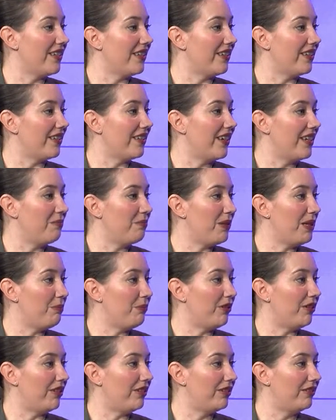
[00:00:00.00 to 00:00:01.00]
and
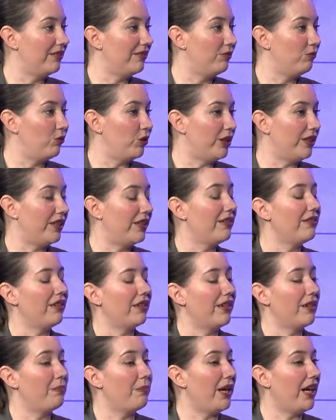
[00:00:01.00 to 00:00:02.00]
people would
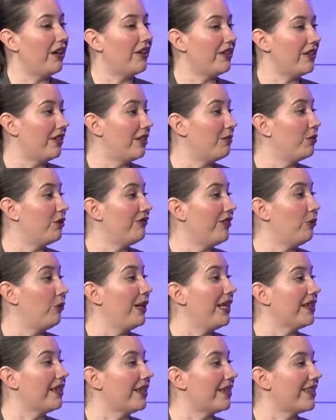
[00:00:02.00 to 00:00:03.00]
compare it to the movie
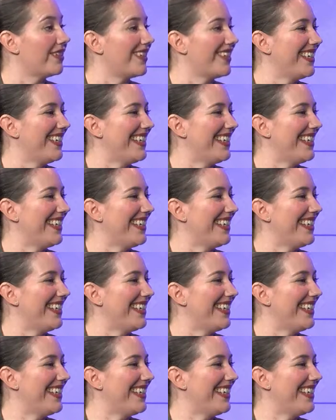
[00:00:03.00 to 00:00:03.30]
Witness.